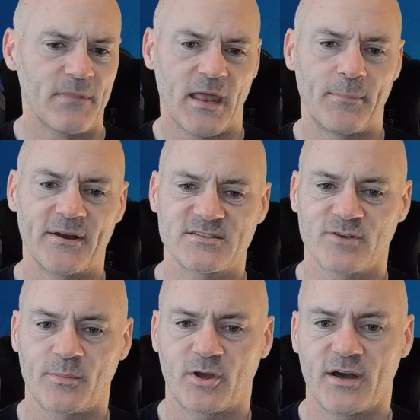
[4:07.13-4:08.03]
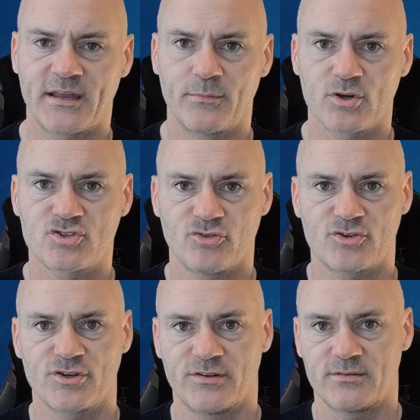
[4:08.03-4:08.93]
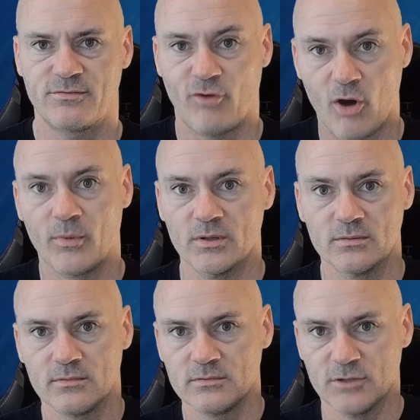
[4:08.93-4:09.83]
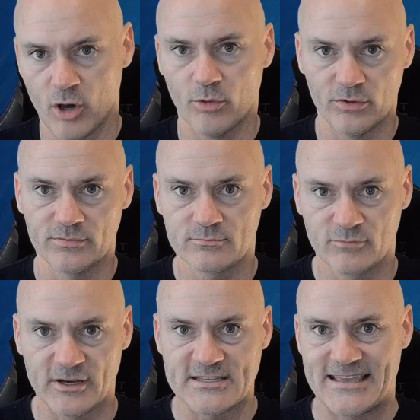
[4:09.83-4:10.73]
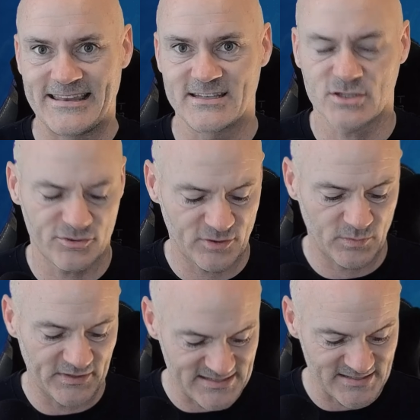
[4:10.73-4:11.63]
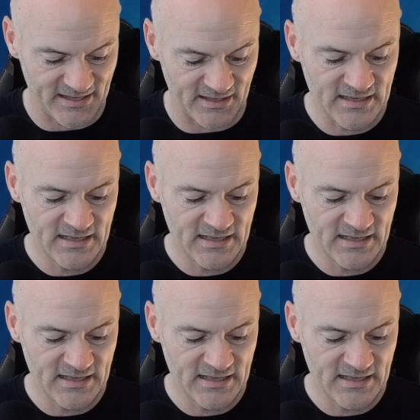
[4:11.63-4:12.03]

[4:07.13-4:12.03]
it appears that Robin Koch had a more structured, formal loan release in his contract, where this is a,